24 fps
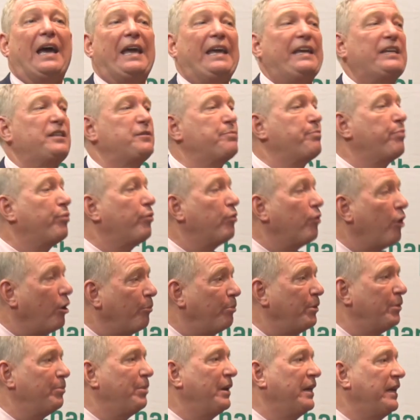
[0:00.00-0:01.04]
is
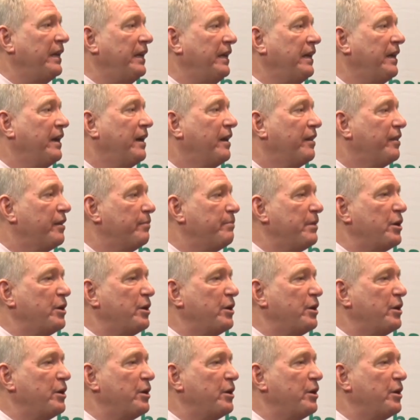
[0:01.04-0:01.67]
probably the